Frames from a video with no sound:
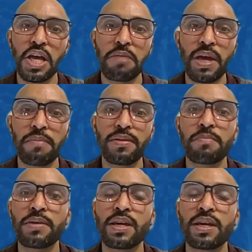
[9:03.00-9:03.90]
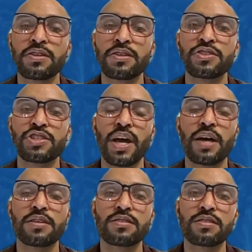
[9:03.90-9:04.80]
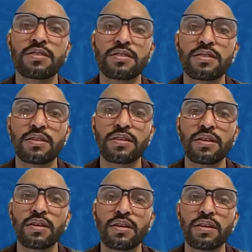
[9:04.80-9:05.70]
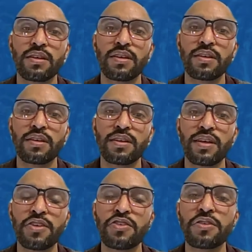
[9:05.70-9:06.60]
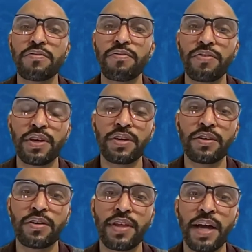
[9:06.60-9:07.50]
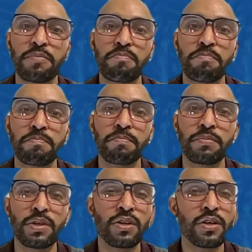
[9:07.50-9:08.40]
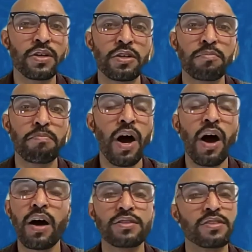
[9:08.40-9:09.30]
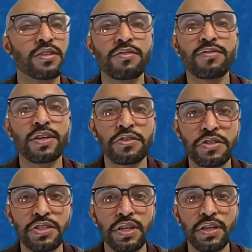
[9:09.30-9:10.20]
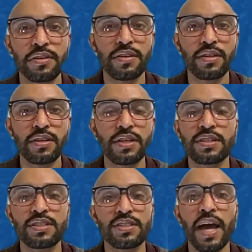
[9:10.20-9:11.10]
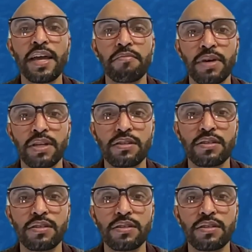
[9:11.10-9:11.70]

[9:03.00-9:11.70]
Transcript: Maybe they begin in your chest, and you can feel that good, positive energy, the excitement,